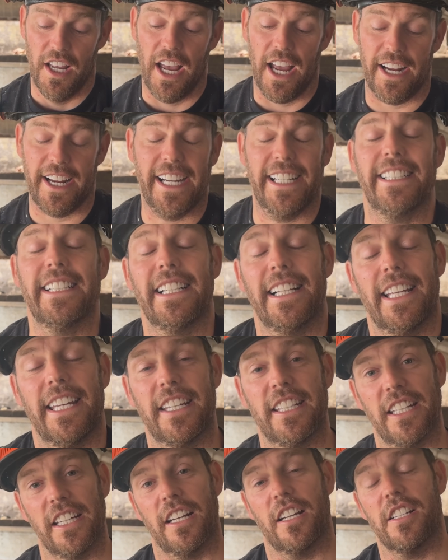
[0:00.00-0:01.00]
I kind of
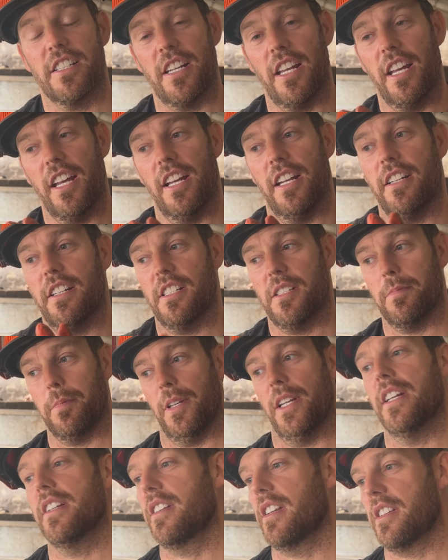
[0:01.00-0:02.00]
like it because it
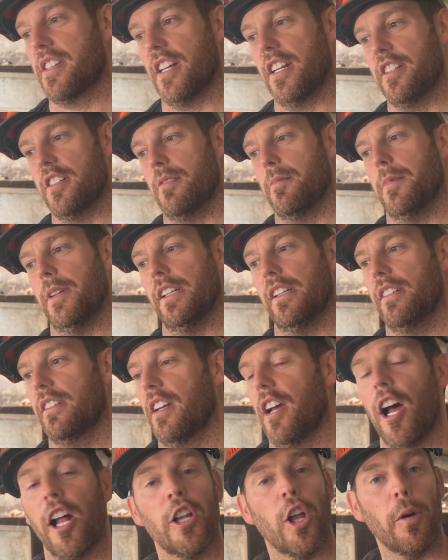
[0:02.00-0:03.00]
displays a side to me
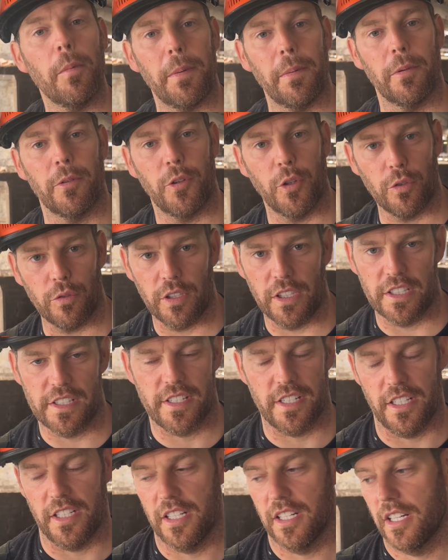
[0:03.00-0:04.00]
that a lot of people don't really
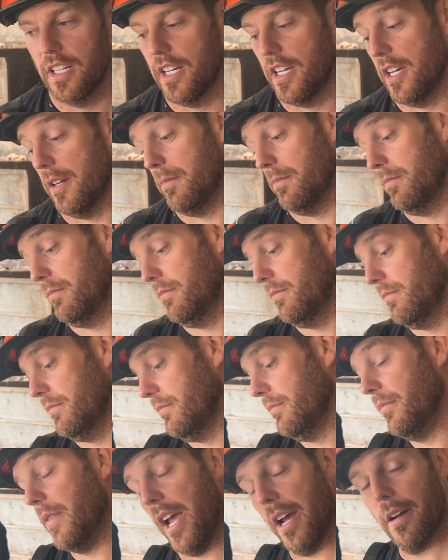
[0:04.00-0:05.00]
see. Yeah,
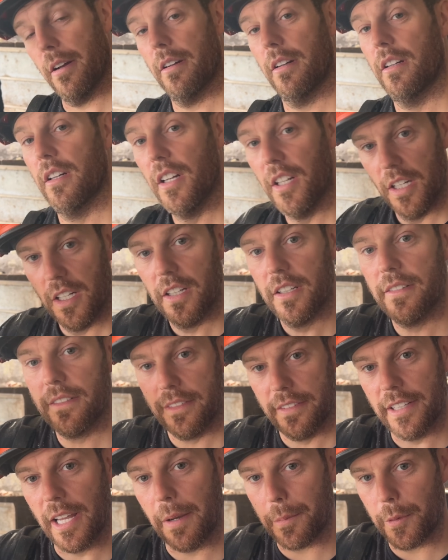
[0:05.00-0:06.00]

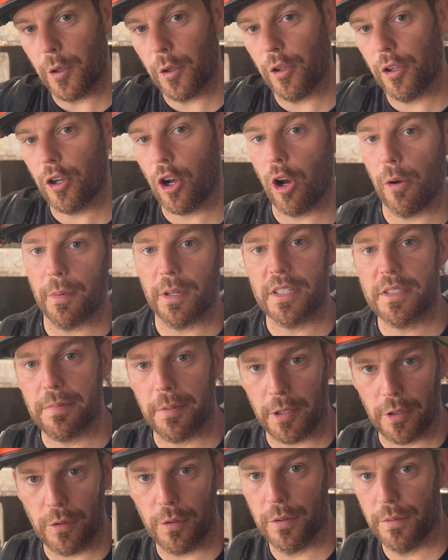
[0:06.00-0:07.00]
let me know in the comments
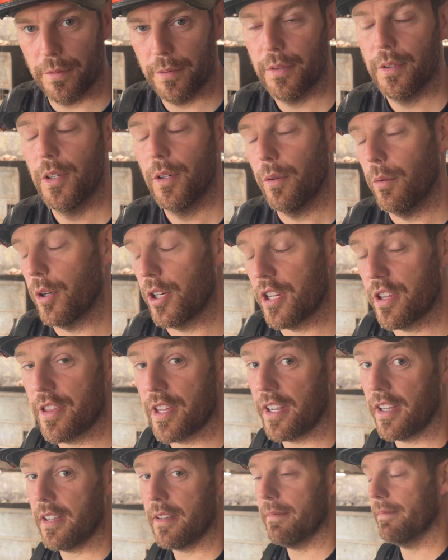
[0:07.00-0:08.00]
below what you
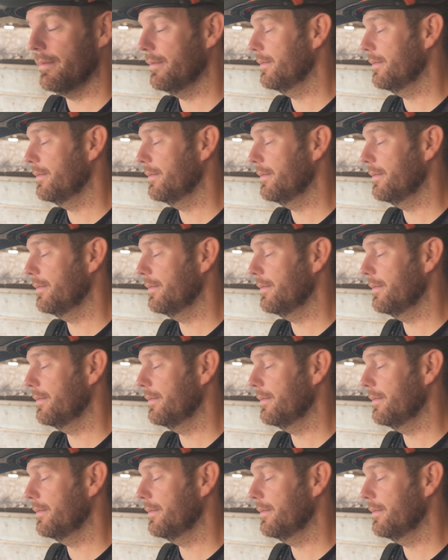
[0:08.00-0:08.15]
think.